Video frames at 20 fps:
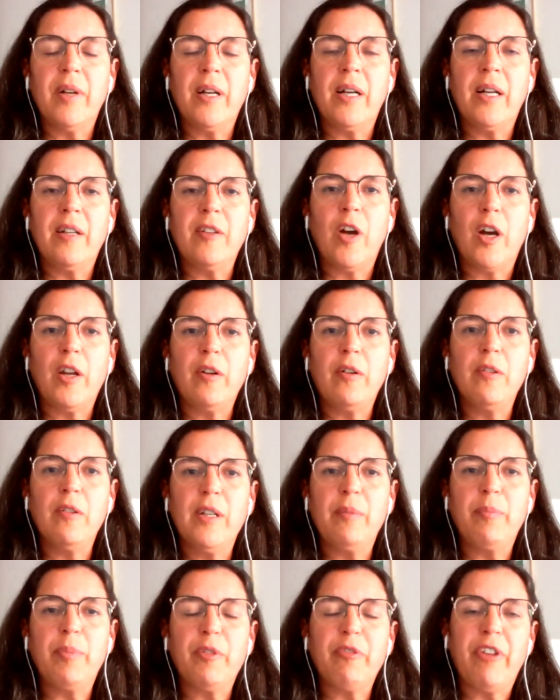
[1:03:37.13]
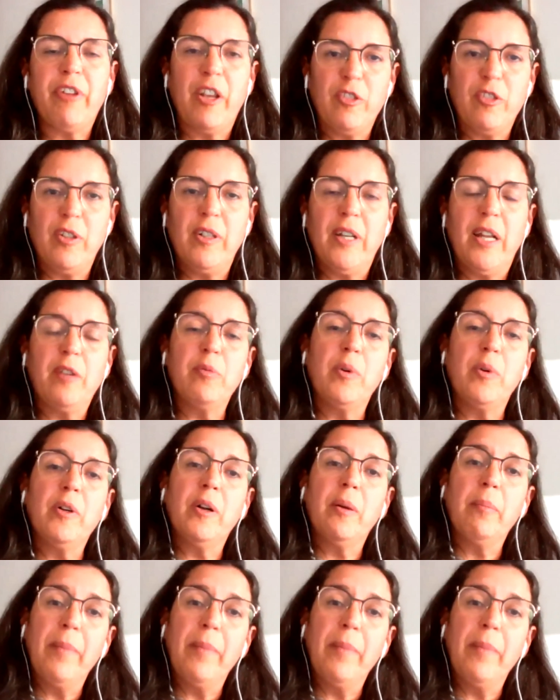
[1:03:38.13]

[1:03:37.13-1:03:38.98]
not only professional network,